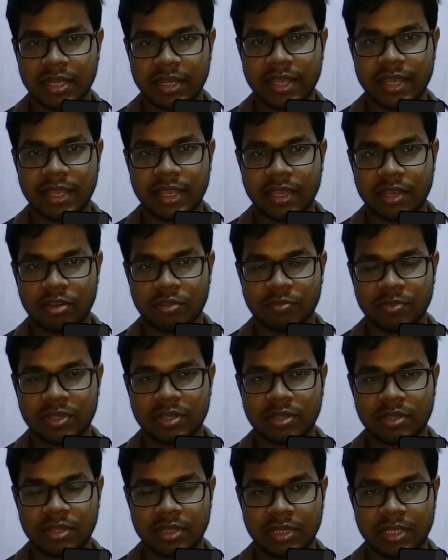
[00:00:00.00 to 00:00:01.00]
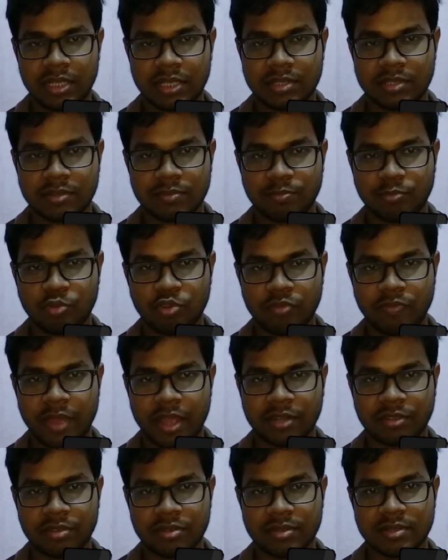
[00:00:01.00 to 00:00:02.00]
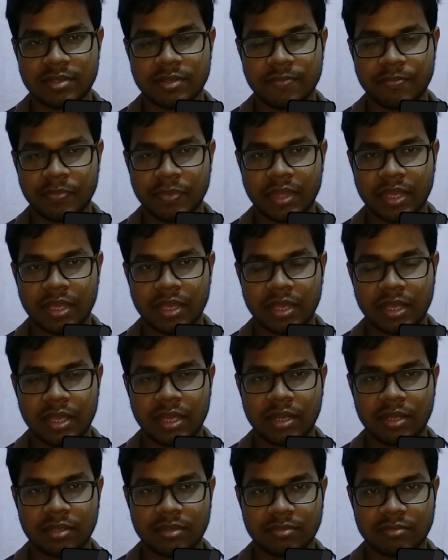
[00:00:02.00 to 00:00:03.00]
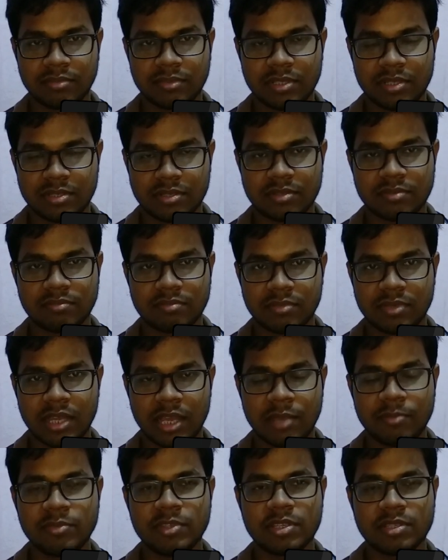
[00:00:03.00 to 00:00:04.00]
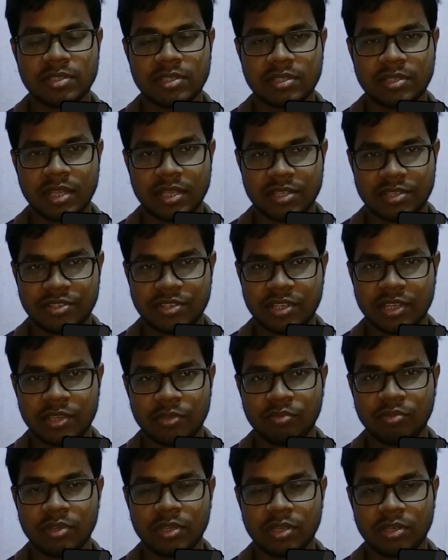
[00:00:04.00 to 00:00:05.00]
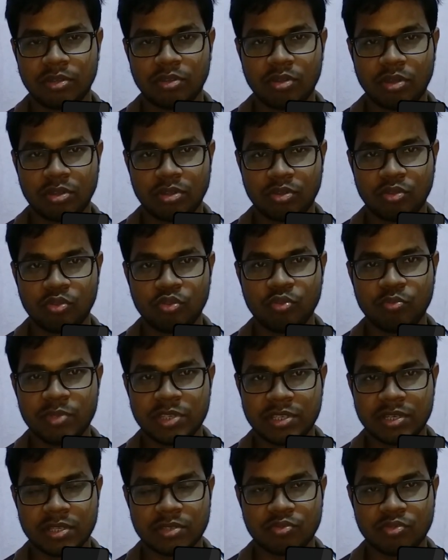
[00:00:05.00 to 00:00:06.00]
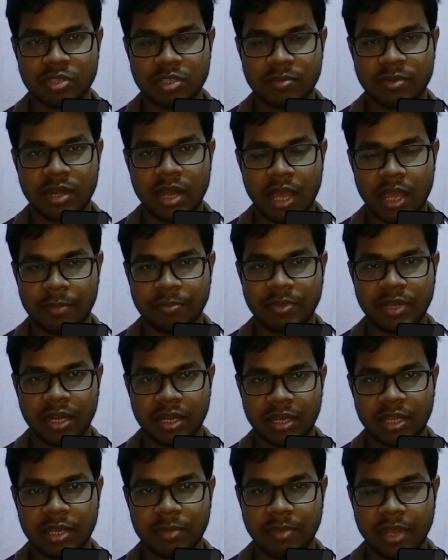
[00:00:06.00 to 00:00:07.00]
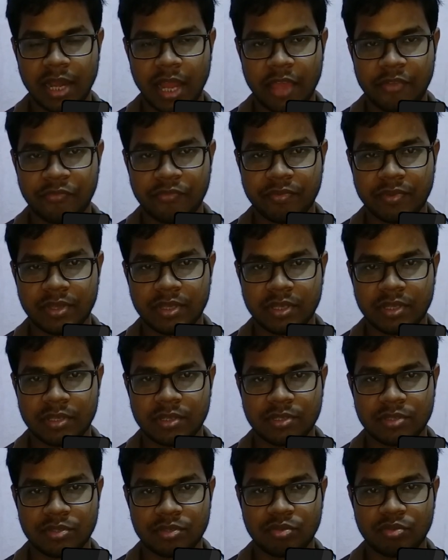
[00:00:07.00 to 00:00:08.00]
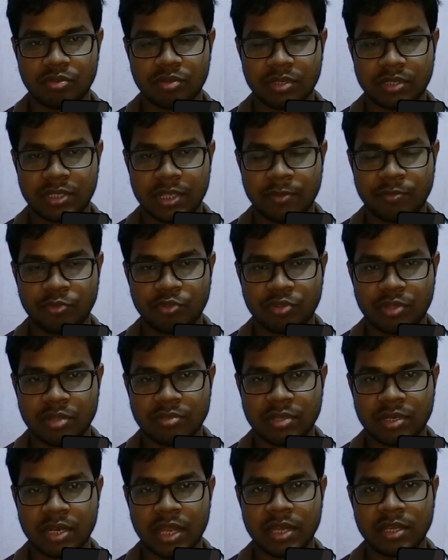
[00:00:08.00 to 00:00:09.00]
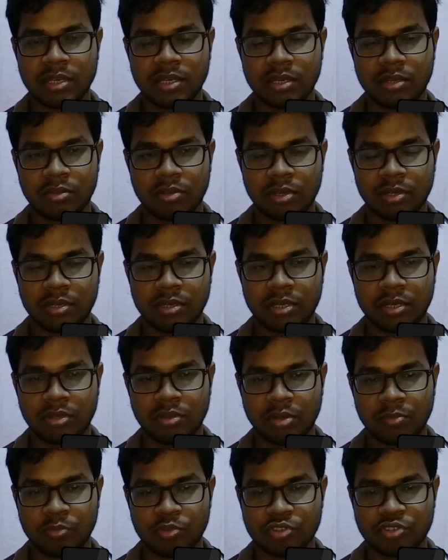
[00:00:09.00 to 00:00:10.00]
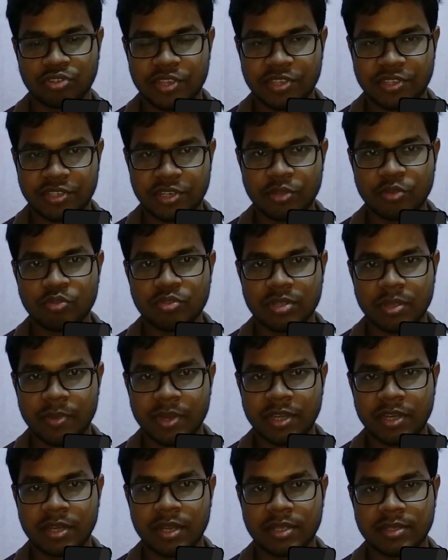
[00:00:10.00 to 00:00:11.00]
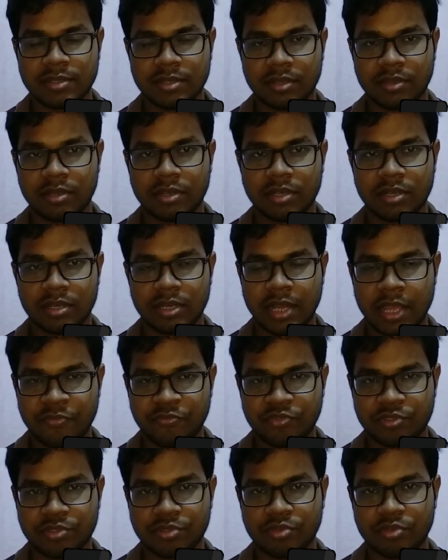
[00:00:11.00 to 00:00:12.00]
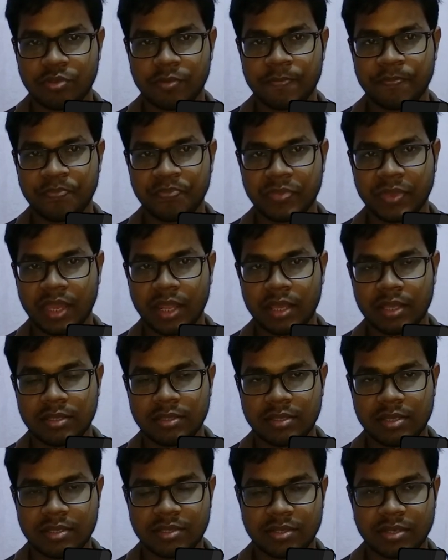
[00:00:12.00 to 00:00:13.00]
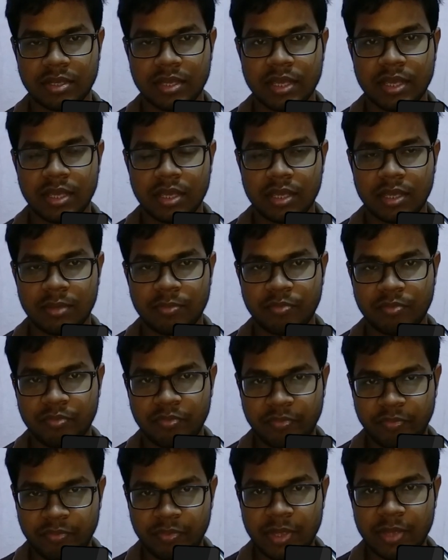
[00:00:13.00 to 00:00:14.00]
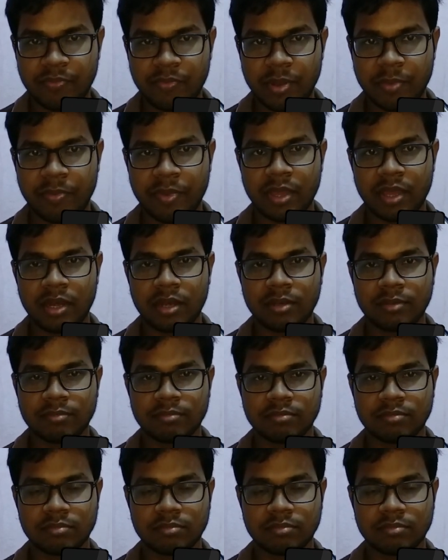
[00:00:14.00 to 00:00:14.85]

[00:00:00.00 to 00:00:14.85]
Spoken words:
take care of these four factors, and just I am just suggesting you not to do mistakes whichever I have done in my life. So JAM 2019, already almost 60-70 days are left, so just be prepared